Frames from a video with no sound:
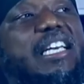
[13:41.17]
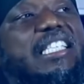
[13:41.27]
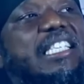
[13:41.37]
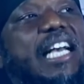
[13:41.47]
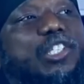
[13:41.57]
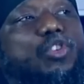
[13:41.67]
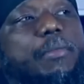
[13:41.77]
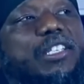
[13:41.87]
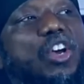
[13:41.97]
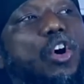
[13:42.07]
its
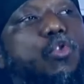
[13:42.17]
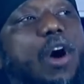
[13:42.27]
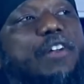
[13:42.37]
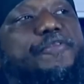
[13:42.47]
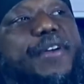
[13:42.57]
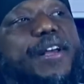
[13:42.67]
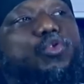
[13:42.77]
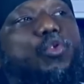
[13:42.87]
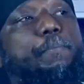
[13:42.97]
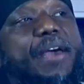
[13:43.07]
customers who had failed
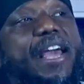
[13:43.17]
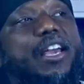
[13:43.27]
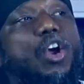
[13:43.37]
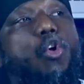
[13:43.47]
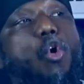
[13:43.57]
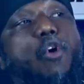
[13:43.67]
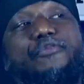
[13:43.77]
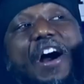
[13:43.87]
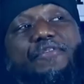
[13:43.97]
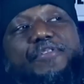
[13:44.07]
to pay
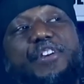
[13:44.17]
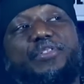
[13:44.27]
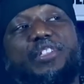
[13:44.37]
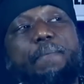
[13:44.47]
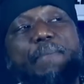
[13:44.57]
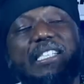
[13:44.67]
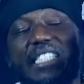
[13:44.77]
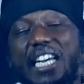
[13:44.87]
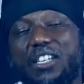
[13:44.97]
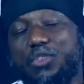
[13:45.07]
over
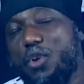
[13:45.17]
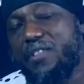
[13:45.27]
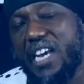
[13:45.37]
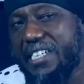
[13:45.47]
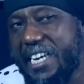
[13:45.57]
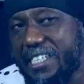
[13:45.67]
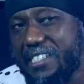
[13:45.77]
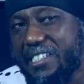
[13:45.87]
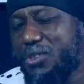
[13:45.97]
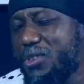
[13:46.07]
50% of their debt.
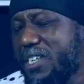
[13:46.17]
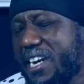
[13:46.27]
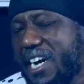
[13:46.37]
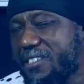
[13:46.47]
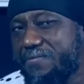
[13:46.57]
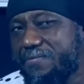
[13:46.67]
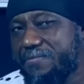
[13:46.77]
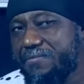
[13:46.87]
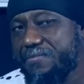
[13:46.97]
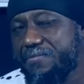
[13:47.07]
Did you hear that?
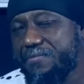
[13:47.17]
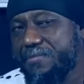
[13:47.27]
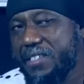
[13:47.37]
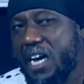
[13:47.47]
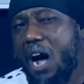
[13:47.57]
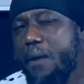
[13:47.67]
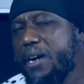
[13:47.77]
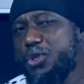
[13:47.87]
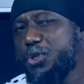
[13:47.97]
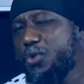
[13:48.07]
How much
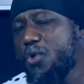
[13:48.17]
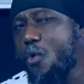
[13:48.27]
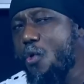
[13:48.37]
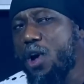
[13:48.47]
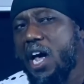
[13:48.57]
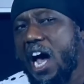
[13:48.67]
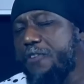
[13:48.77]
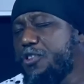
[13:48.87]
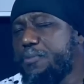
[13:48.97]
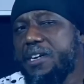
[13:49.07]
do you owe? Have
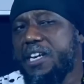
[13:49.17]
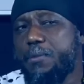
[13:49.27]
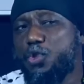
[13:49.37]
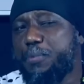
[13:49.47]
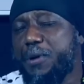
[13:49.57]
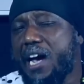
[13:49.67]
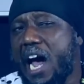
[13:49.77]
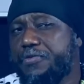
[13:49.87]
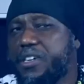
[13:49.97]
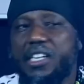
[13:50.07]
you been able to pay
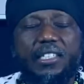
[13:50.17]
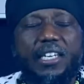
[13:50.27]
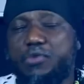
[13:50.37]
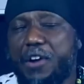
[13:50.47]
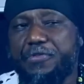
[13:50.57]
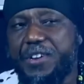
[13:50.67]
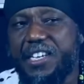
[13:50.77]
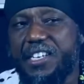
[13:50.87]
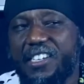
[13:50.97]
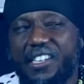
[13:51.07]
half? Then you are free.